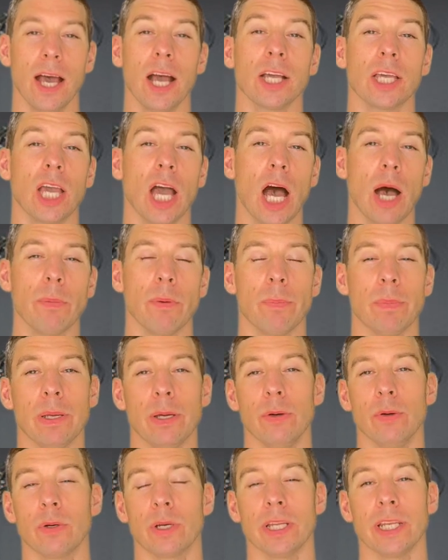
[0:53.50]
Curb
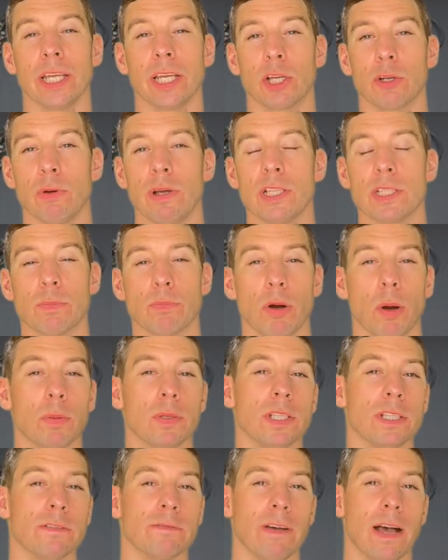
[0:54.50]
appeal can increase a
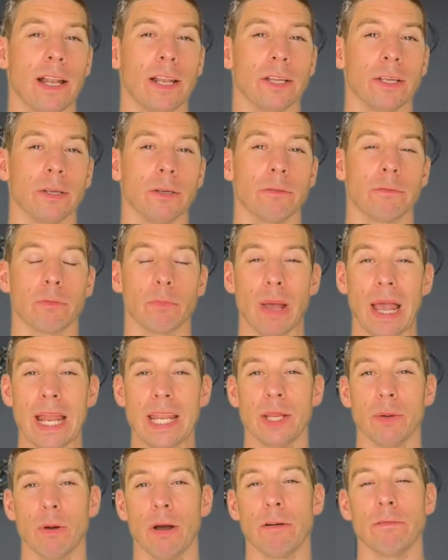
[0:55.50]
property's value from
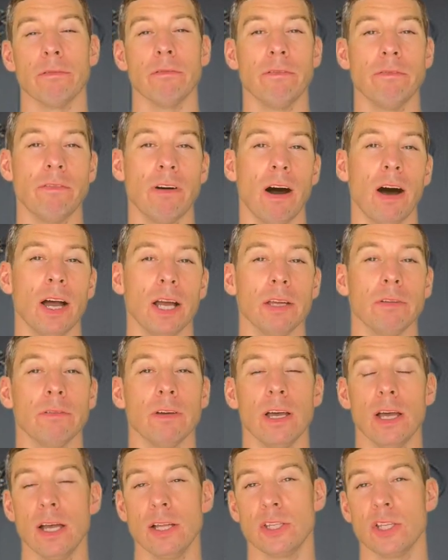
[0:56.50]
anywhere from 5
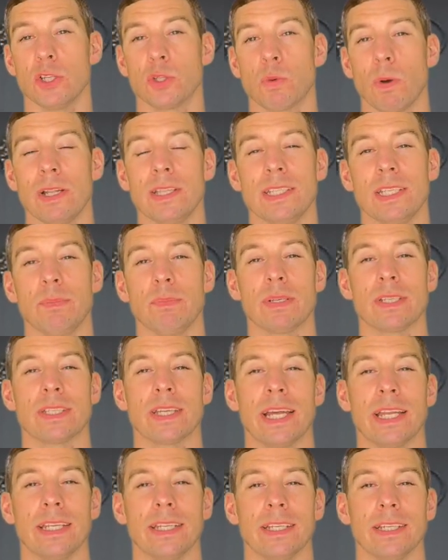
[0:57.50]
to 20%.